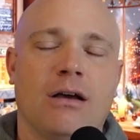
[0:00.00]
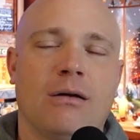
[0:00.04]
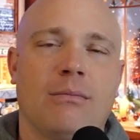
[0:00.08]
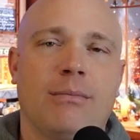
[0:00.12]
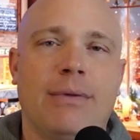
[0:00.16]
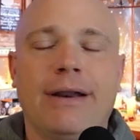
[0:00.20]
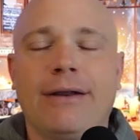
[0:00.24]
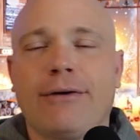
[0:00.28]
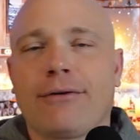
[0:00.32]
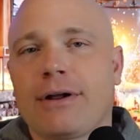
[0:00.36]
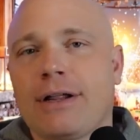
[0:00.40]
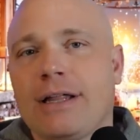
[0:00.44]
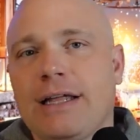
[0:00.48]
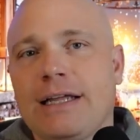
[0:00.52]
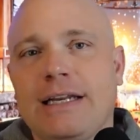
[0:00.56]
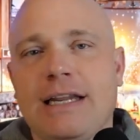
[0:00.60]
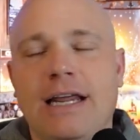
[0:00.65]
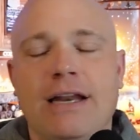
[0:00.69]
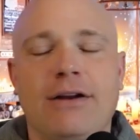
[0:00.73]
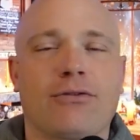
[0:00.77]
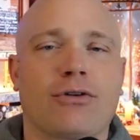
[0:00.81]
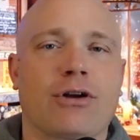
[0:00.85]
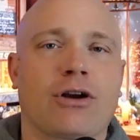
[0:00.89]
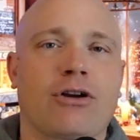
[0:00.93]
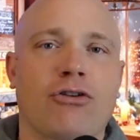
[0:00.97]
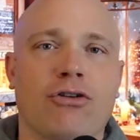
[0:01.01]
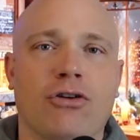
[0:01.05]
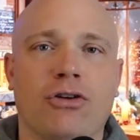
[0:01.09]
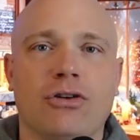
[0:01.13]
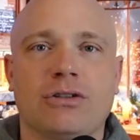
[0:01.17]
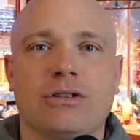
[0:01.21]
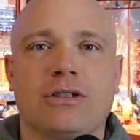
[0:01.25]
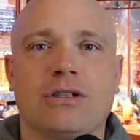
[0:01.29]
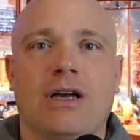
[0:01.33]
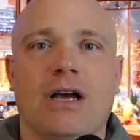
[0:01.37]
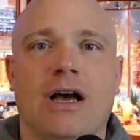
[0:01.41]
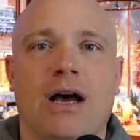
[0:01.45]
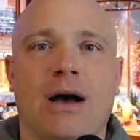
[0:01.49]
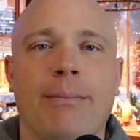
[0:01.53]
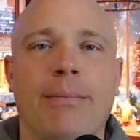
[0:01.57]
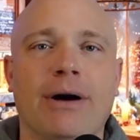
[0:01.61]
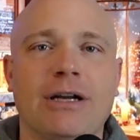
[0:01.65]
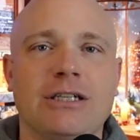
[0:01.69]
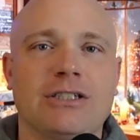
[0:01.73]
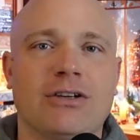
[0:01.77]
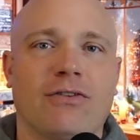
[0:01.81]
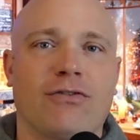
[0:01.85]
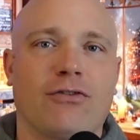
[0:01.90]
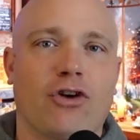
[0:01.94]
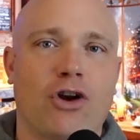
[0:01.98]
but he really didn't recruit a
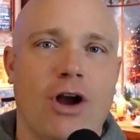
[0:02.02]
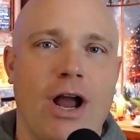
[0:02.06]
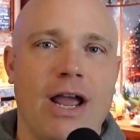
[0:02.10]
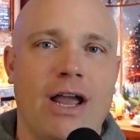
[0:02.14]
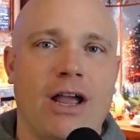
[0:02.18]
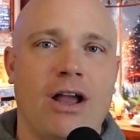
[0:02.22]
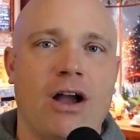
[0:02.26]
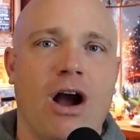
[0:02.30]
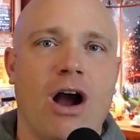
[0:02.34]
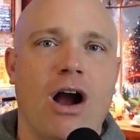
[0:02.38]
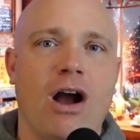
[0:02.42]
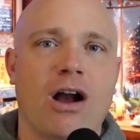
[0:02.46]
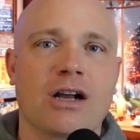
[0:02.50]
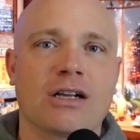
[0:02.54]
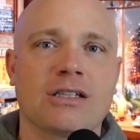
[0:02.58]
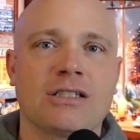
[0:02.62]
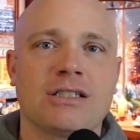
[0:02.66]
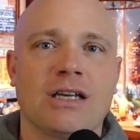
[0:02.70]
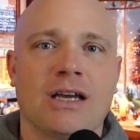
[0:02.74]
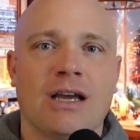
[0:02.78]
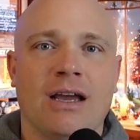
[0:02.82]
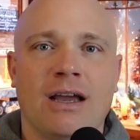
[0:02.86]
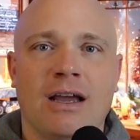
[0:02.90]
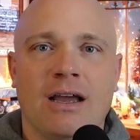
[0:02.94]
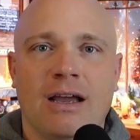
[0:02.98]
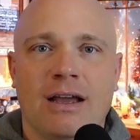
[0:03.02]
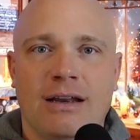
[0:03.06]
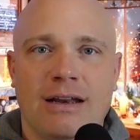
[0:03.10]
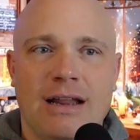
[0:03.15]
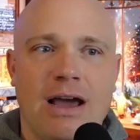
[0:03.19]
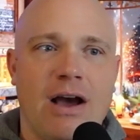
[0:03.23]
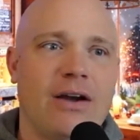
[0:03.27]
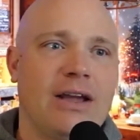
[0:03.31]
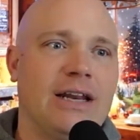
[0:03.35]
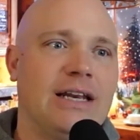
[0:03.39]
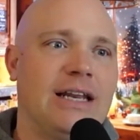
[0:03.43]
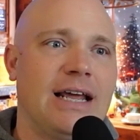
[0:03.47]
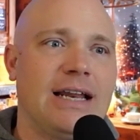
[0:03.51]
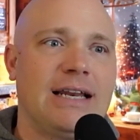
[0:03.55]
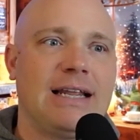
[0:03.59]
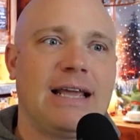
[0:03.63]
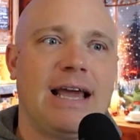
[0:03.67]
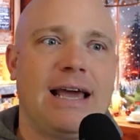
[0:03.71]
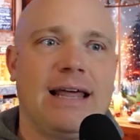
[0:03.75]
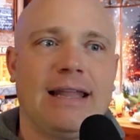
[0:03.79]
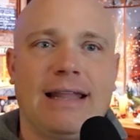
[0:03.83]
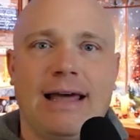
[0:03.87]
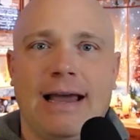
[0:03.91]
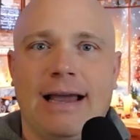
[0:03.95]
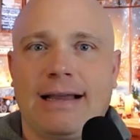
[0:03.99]
bunch of great guards. Now he did
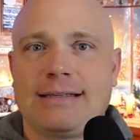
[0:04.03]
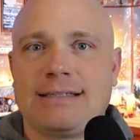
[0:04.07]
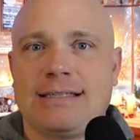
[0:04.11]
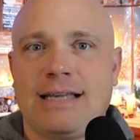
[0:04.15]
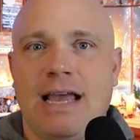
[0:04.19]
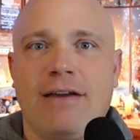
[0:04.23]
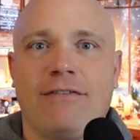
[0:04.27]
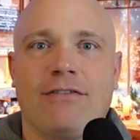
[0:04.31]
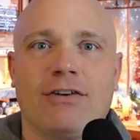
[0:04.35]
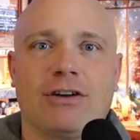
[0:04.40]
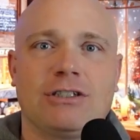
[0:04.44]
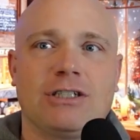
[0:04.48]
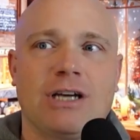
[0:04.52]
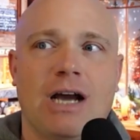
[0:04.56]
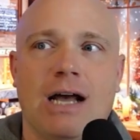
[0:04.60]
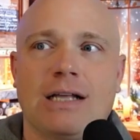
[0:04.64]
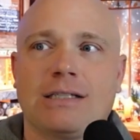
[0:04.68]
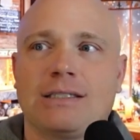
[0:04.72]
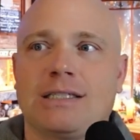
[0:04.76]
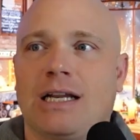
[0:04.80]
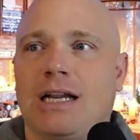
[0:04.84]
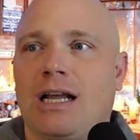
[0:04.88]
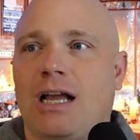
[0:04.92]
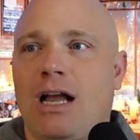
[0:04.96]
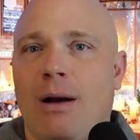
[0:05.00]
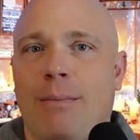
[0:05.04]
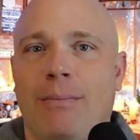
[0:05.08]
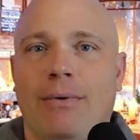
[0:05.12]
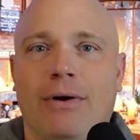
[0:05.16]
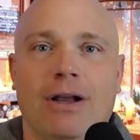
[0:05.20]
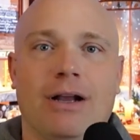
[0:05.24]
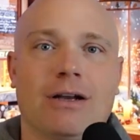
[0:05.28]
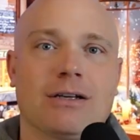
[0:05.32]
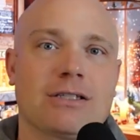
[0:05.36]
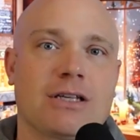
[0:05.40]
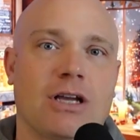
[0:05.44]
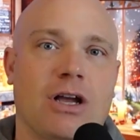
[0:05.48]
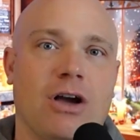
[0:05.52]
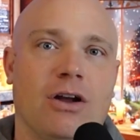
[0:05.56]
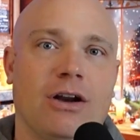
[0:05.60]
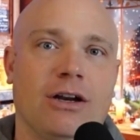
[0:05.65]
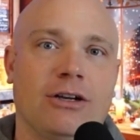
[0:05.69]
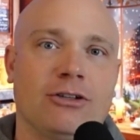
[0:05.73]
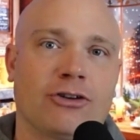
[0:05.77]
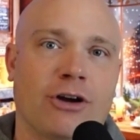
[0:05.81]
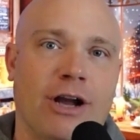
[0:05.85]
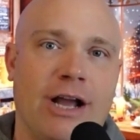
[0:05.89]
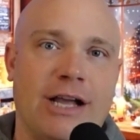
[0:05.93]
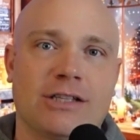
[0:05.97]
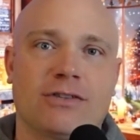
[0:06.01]
get like Xavier Johnson a couple years ago to
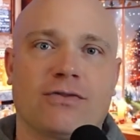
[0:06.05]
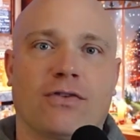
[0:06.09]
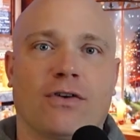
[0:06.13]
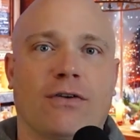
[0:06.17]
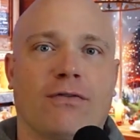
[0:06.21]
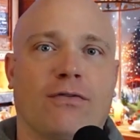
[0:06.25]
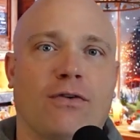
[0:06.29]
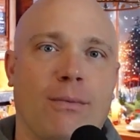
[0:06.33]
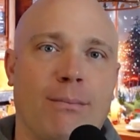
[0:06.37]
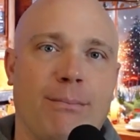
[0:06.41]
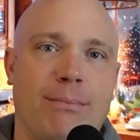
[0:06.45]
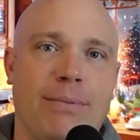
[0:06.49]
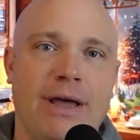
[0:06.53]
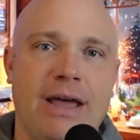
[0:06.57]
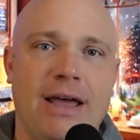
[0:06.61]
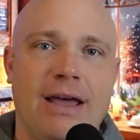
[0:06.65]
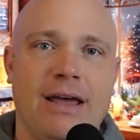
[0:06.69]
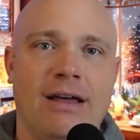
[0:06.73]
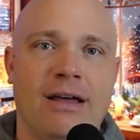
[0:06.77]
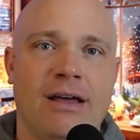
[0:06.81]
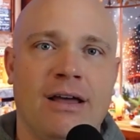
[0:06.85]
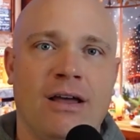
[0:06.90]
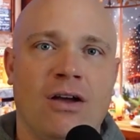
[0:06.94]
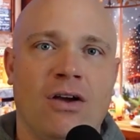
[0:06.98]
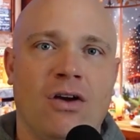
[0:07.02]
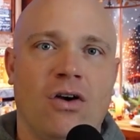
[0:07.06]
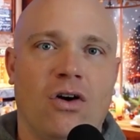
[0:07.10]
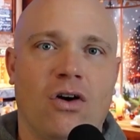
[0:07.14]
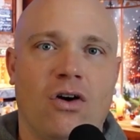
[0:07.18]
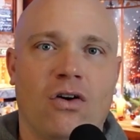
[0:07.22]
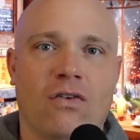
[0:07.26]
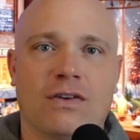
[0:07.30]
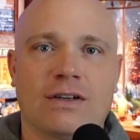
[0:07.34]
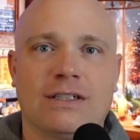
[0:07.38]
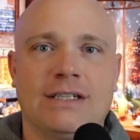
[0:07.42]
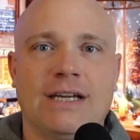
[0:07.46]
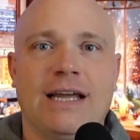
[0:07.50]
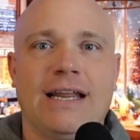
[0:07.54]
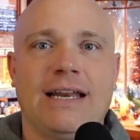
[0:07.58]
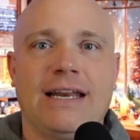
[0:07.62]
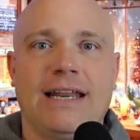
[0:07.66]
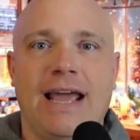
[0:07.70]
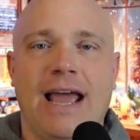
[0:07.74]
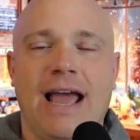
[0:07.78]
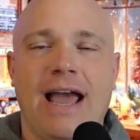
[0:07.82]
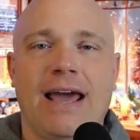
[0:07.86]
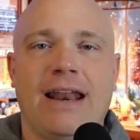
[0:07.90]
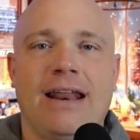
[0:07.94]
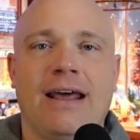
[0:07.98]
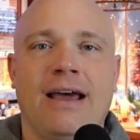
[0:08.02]
transfer from Pitt over to
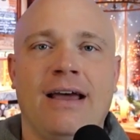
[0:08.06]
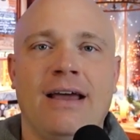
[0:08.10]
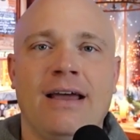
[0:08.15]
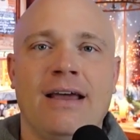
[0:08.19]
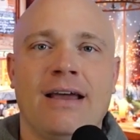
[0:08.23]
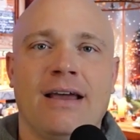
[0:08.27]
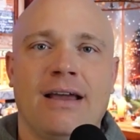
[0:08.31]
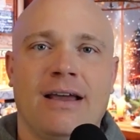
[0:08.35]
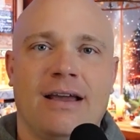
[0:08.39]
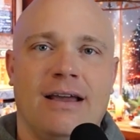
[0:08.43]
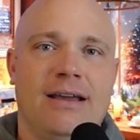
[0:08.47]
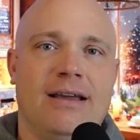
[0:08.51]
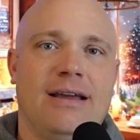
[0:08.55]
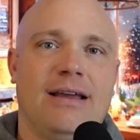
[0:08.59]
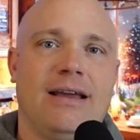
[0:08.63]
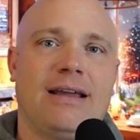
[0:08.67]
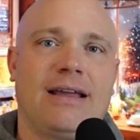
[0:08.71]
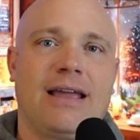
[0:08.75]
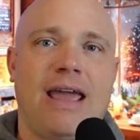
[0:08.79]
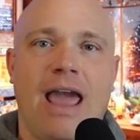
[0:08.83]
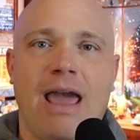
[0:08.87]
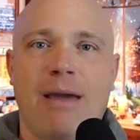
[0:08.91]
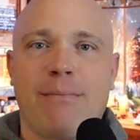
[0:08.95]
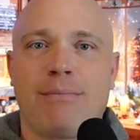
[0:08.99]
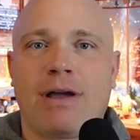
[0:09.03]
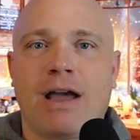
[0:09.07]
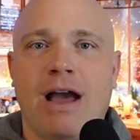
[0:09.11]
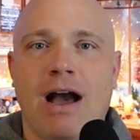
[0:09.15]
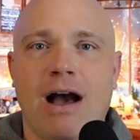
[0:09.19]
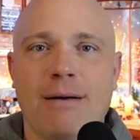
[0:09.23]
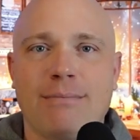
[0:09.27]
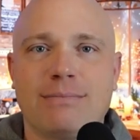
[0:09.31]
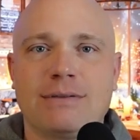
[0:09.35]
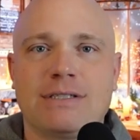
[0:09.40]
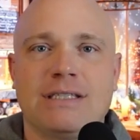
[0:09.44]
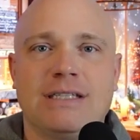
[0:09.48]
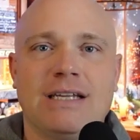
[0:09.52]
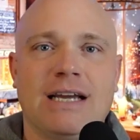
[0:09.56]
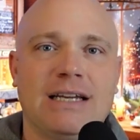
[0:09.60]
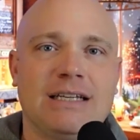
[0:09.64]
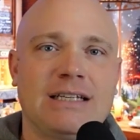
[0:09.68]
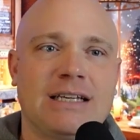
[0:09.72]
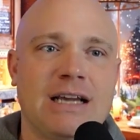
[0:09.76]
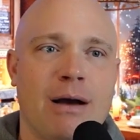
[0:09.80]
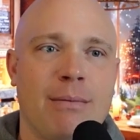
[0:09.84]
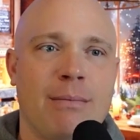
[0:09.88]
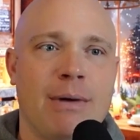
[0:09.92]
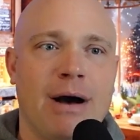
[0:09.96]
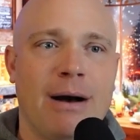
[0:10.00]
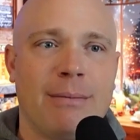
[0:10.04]
Indiana, and Gabe Cups did
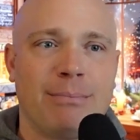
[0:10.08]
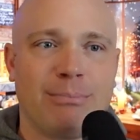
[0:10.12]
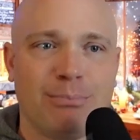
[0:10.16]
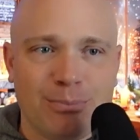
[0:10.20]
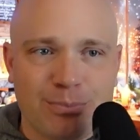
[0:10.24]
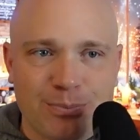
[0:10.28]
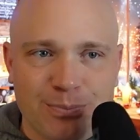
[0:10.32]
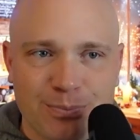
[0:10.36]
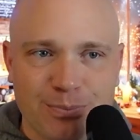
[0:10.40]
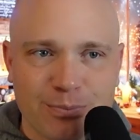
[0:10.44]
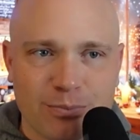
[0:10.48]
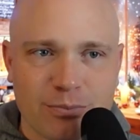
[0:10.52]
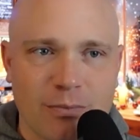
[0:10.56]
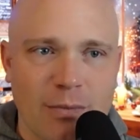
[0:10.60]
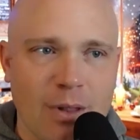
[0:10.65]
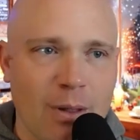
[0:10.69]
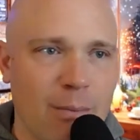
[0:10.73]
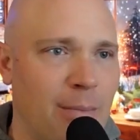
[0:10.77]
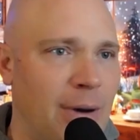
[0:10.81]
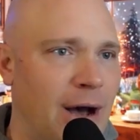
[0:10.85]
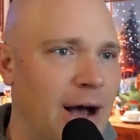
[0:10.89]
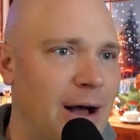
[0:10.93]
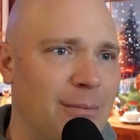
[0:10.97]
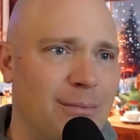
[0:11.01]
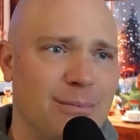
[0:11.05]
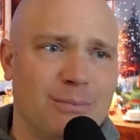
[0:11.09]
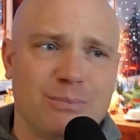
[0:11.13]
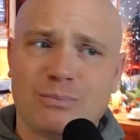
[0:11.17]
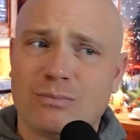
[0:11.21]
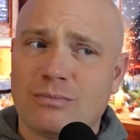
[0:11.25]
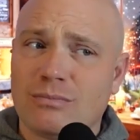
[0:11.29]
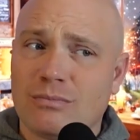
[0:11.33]
come up. But